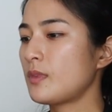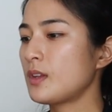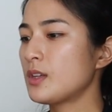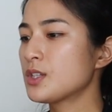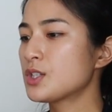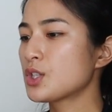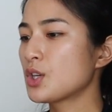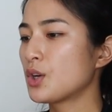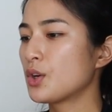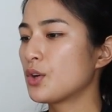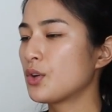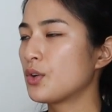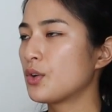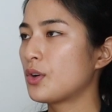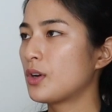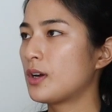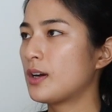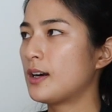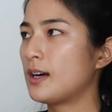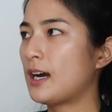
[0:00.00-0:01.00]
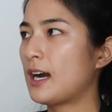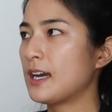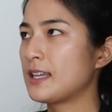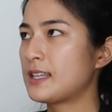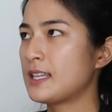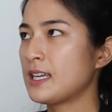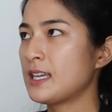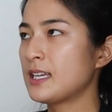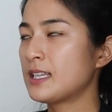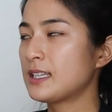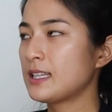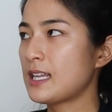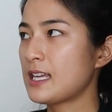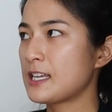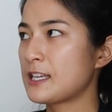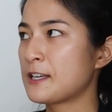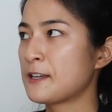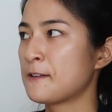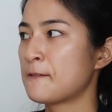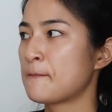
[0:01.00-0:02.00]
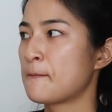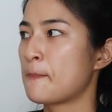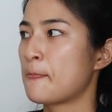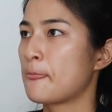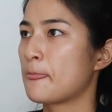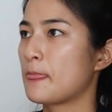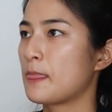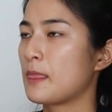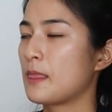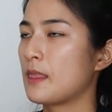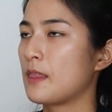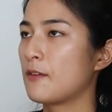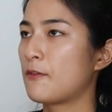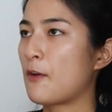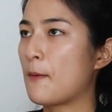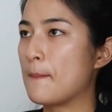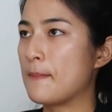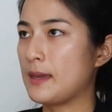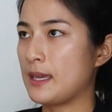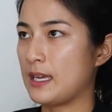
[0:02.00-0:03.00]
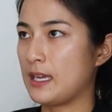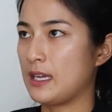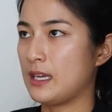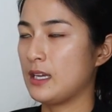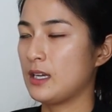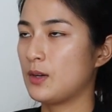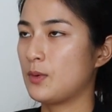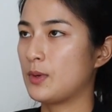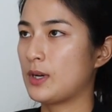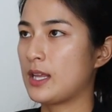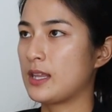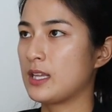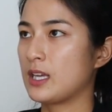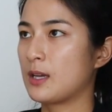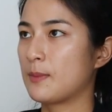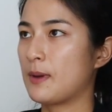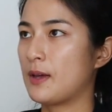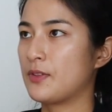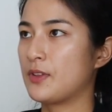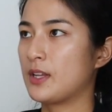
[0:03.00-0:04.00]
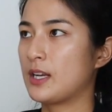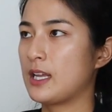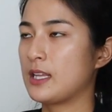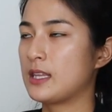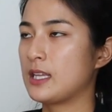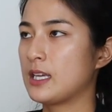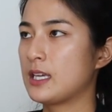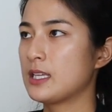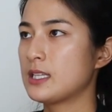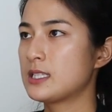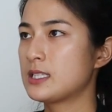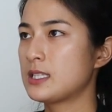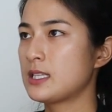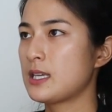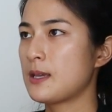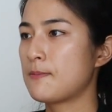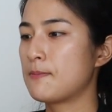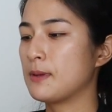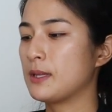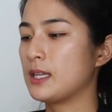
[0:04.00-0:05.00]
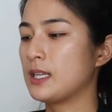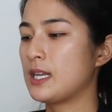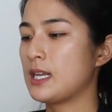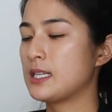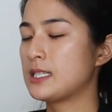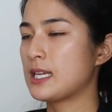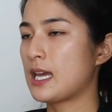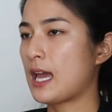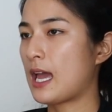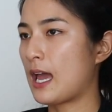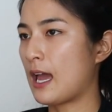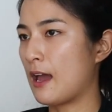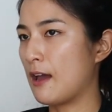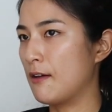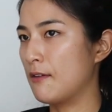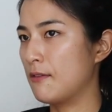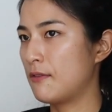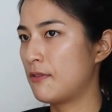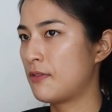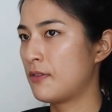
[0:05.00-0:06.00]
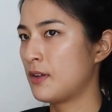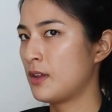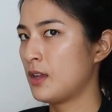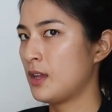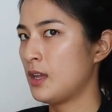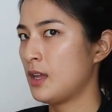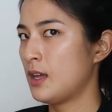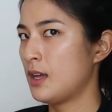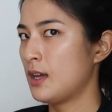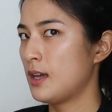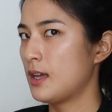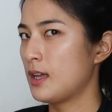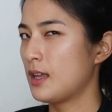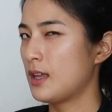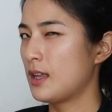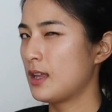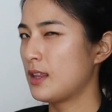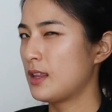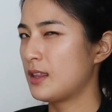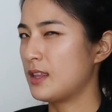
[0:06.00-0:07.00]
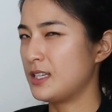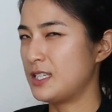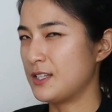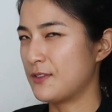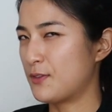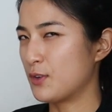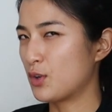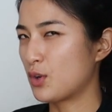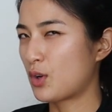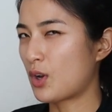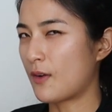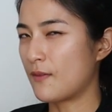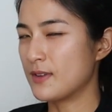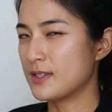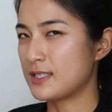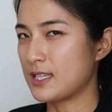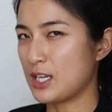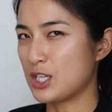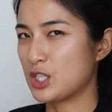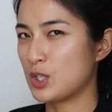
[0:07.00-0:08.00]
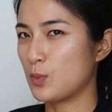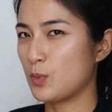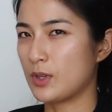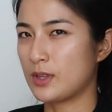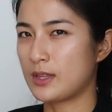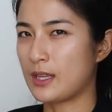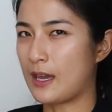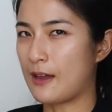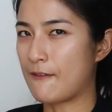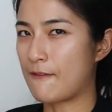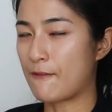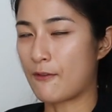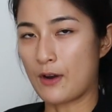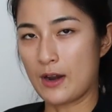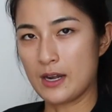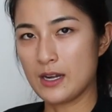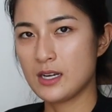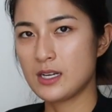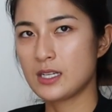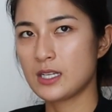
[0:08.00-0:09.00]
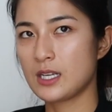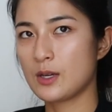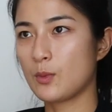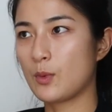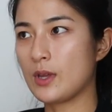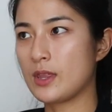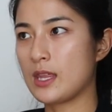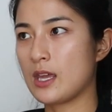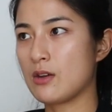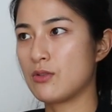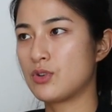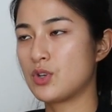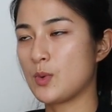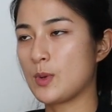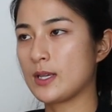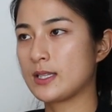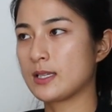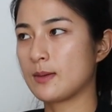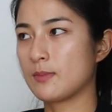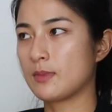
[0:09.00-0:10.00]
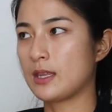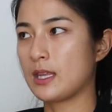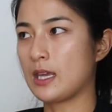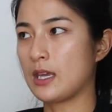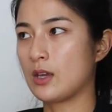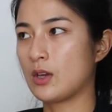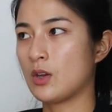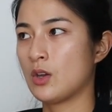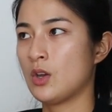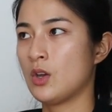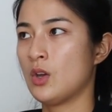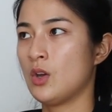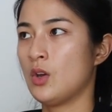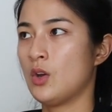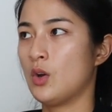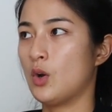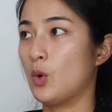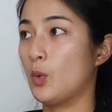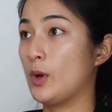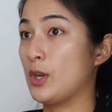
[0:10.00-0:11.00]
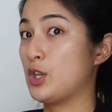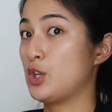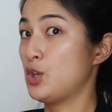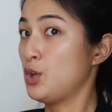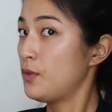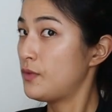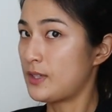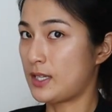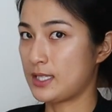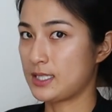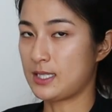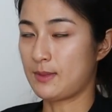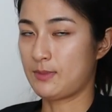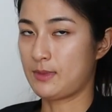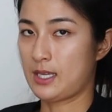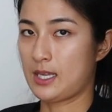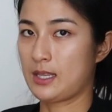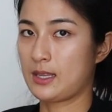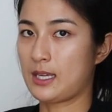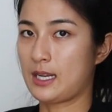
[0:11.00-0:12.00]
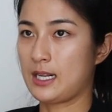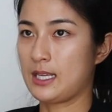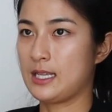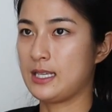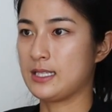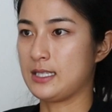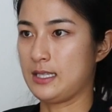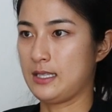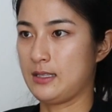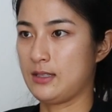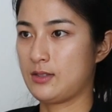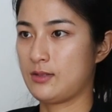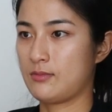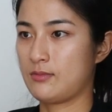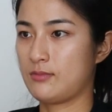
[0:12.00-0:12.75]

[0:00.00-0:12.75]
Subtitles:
So I think like for me, when I think about that, I think it's the ability to have the difficult conversation with that friend when they're doing something or when you've done something that isn't